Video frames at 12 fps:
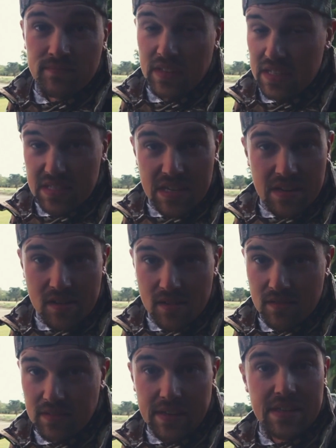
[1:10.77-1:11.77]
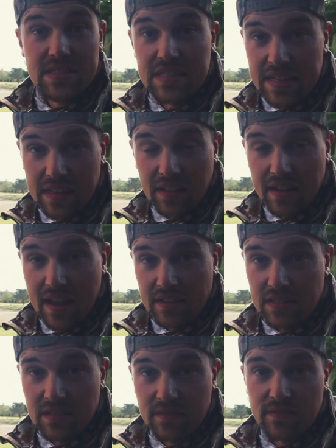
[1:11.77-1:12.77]
is he here? Is he daylight
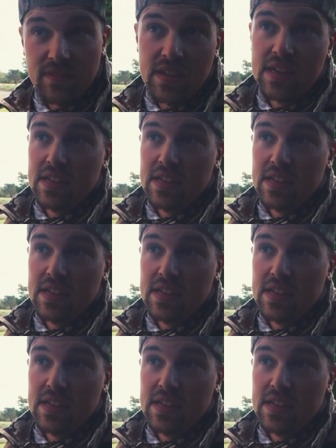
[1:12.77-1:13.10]
active?